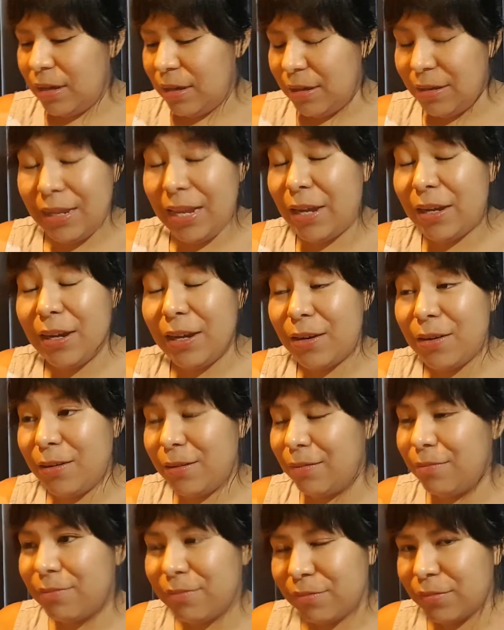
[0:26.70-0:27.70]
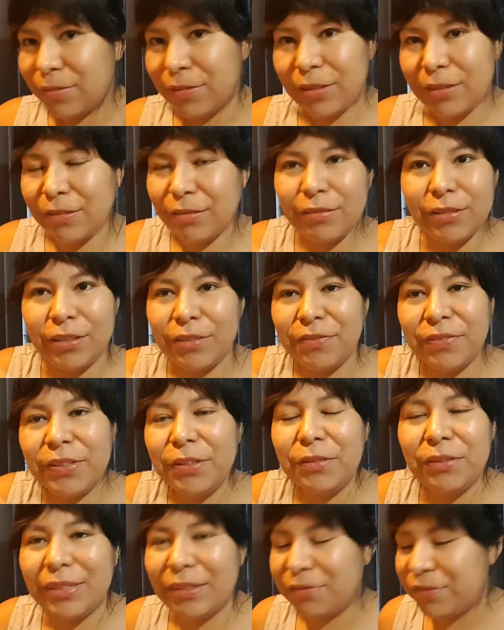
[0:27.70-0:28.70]
and then I got all
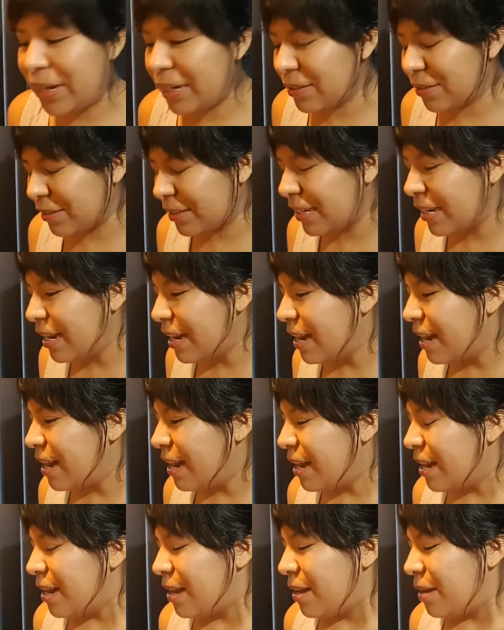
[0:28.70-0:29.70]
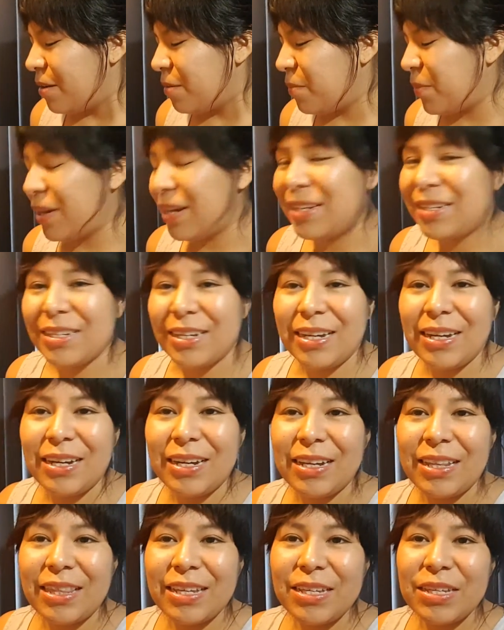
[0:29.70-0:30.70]
confused and frazzled. But
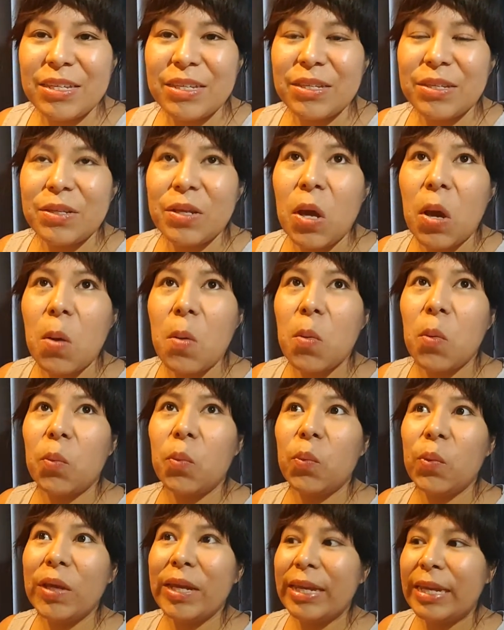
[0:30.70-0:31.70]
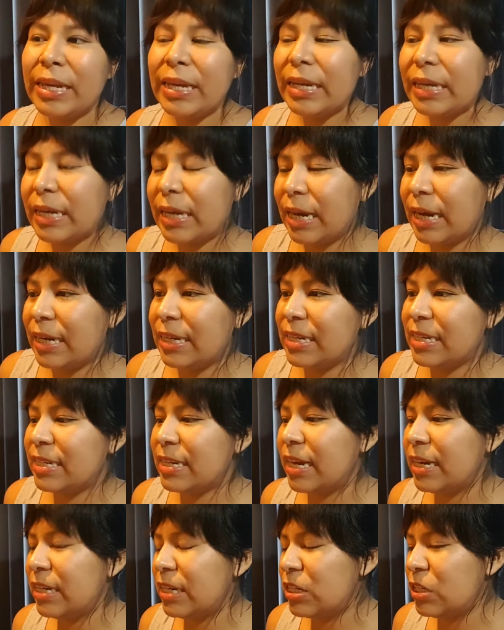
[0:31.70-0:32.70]
uh, this week, I
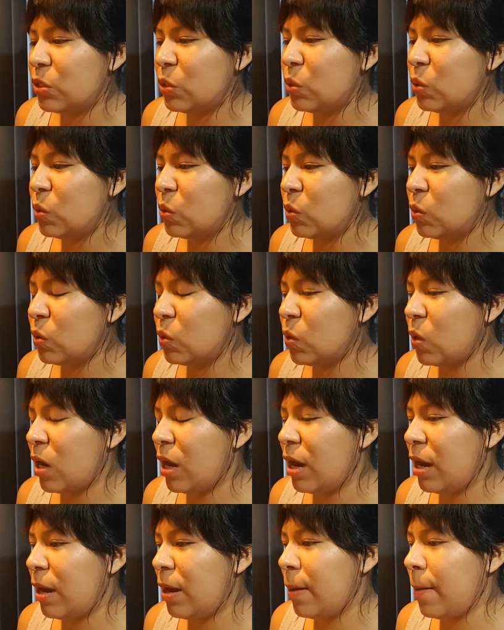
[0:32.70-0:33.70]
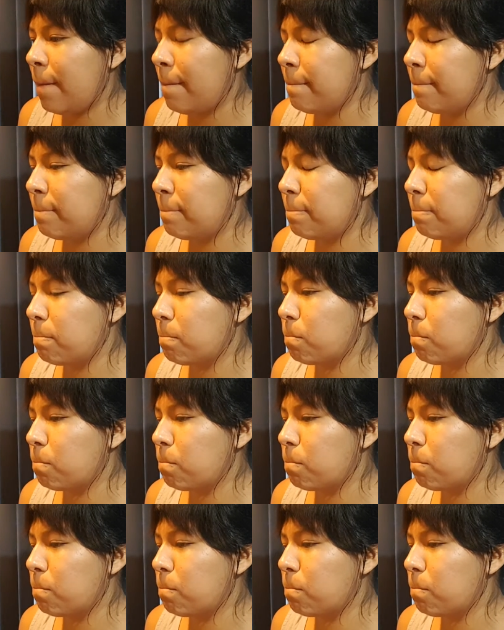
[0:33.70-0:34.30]
decided to, um,